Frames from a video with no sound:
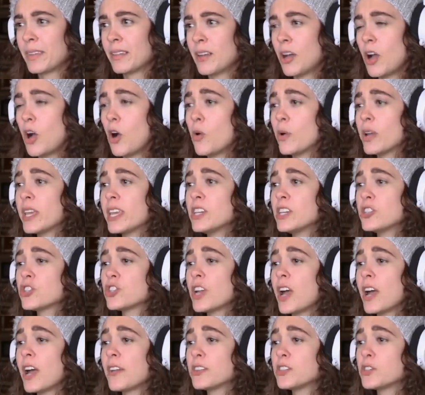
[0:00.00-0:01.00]
Oh, he
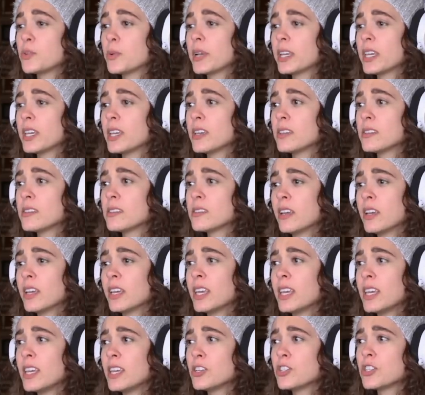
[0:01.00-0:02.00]
shot the Twinkies.
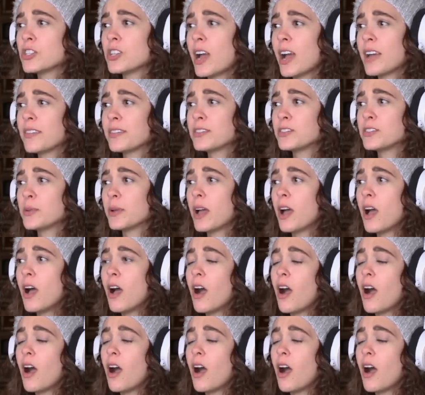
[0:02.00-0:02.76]
He shot the twi-